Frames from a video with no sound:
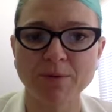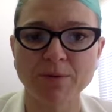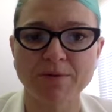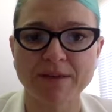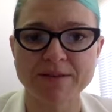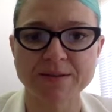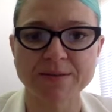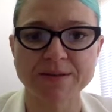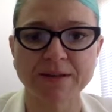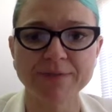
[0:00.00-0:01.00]
all of that sort of
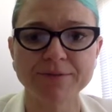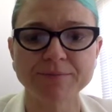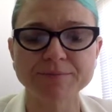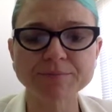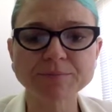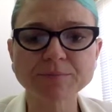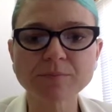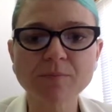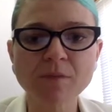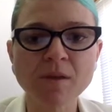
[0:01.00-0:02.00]
stuff.
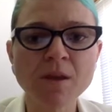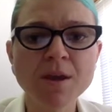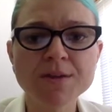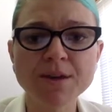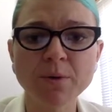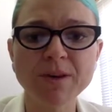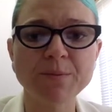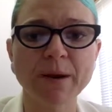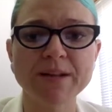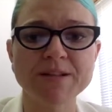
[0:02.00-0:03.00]
So Quiz
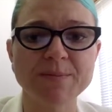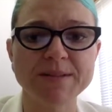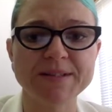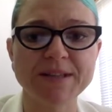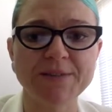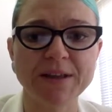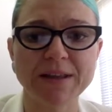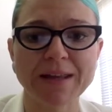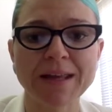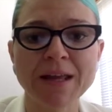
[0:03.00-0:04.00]
1 is
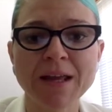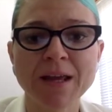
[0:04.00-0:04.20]
specifically